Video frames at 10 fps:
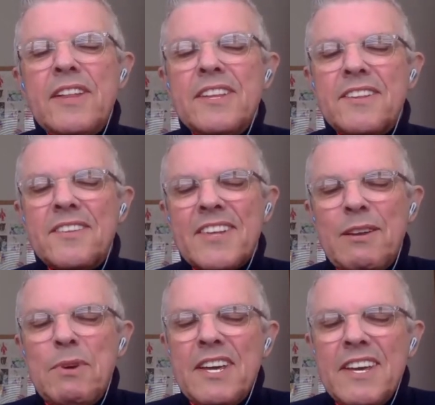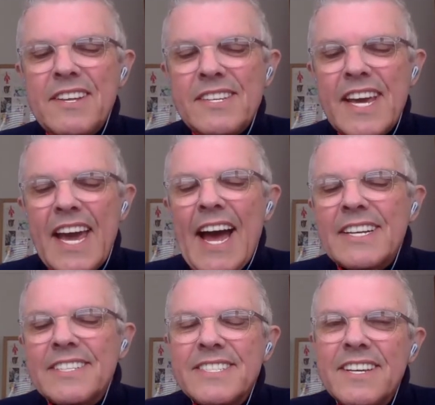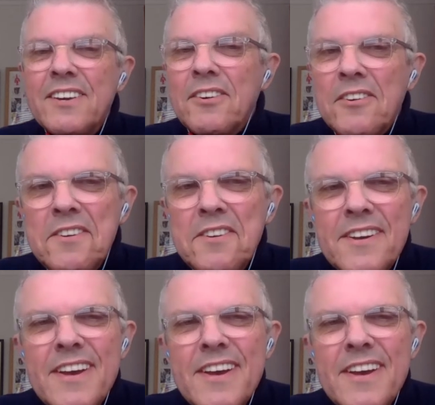this is going to be easy until